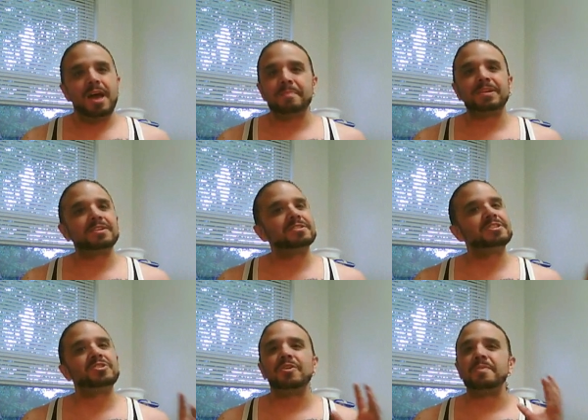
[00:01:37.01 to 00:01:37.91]
I mean, because
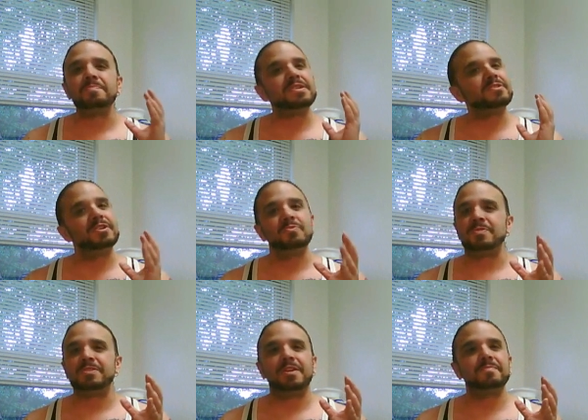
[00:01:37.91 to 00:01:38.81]
this ought to be a
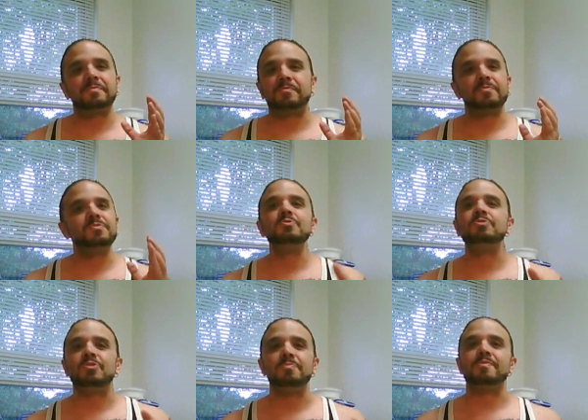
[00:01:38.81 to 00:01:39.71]
good one coming from
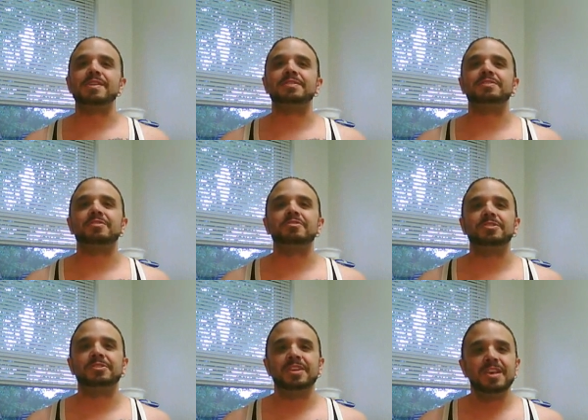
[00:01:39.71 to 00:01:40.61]
you two brain
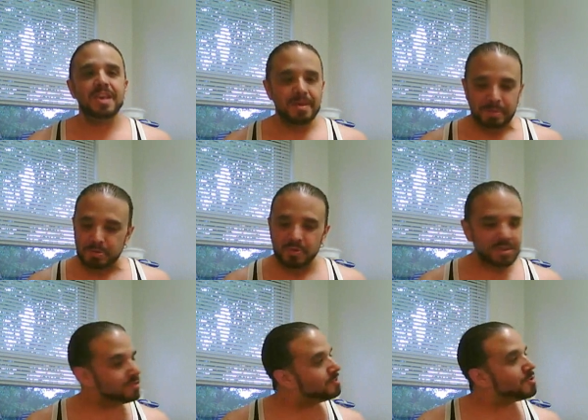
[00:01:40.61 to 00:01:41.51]
surgeons. I mean,
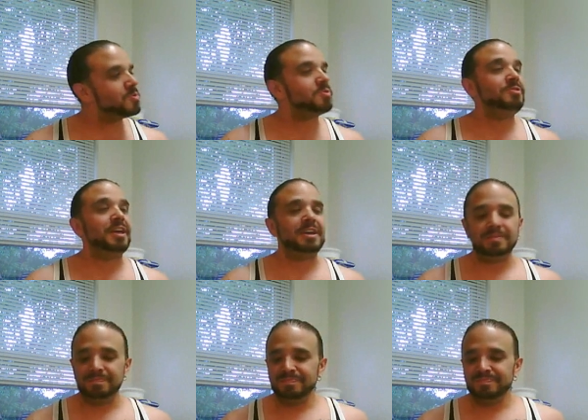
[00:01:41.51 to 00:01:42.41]
what do you do all day?